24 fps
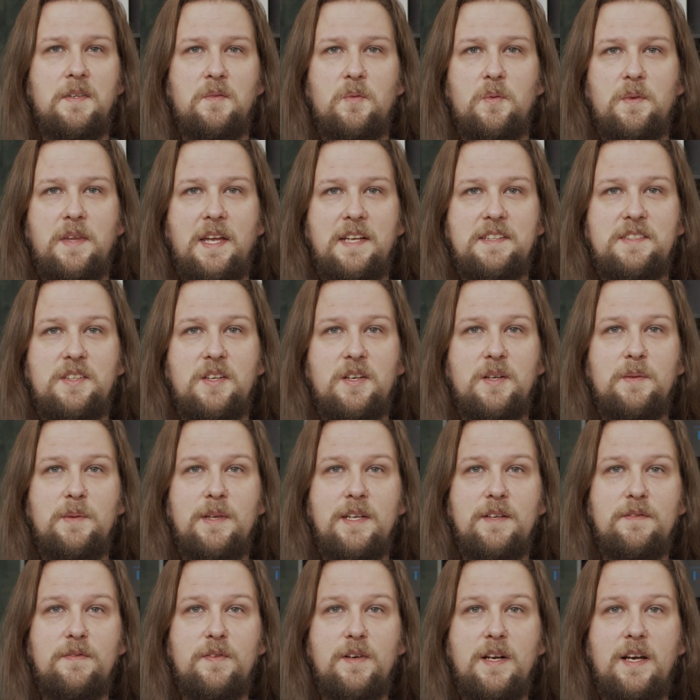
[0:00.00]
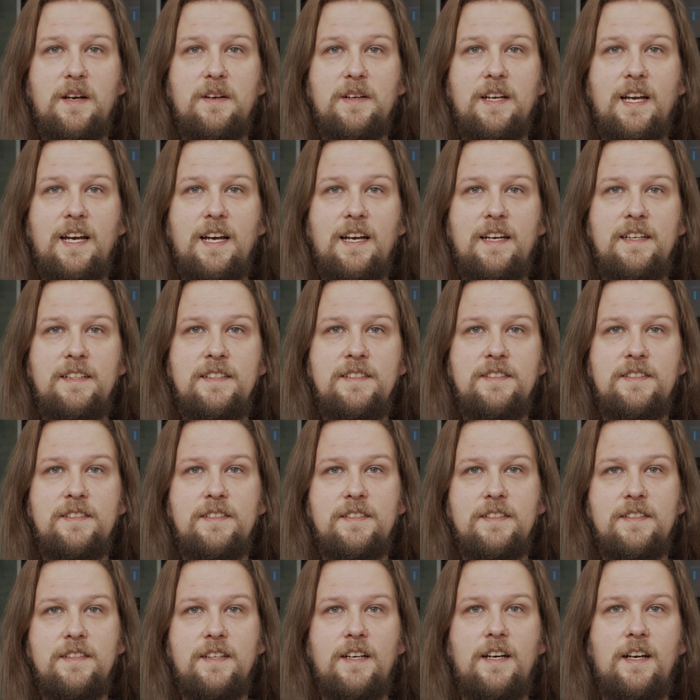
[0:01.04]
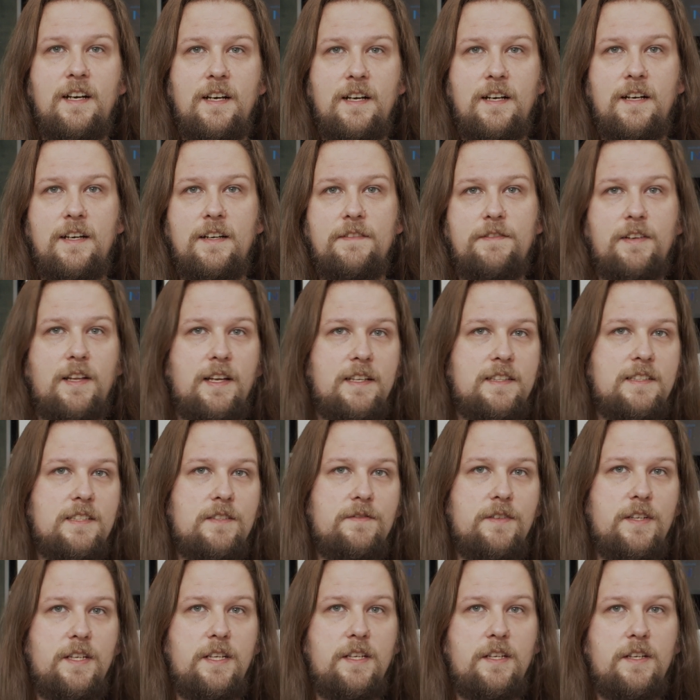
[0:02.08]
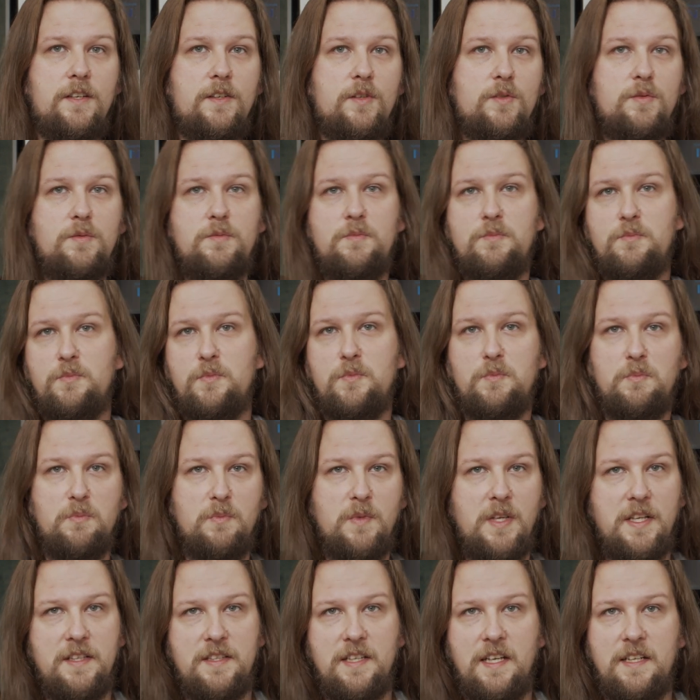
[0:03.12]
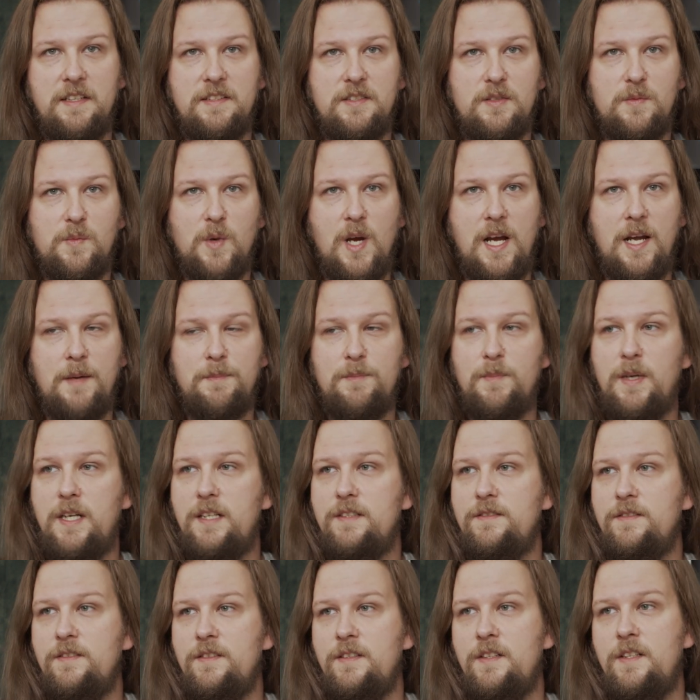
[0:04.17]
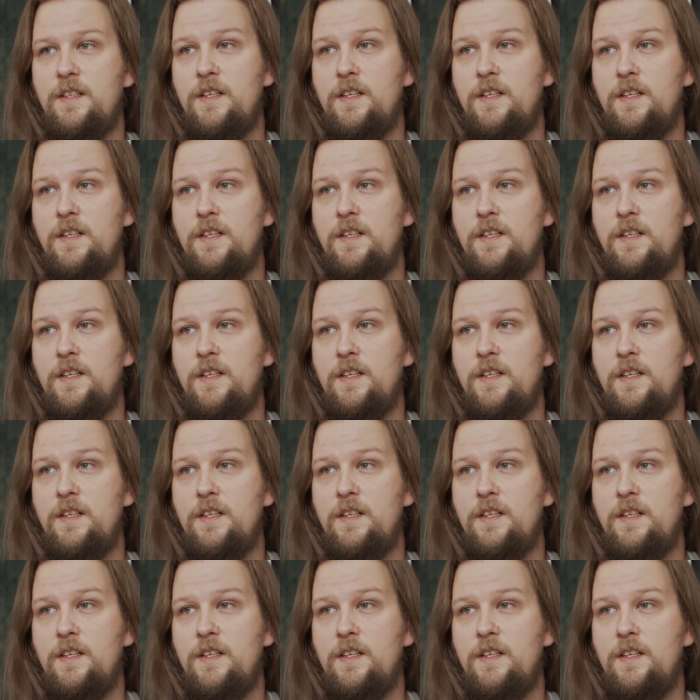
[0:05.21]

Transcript: that's gonna be it for now, guys. If you like this video, hit that subscribe button.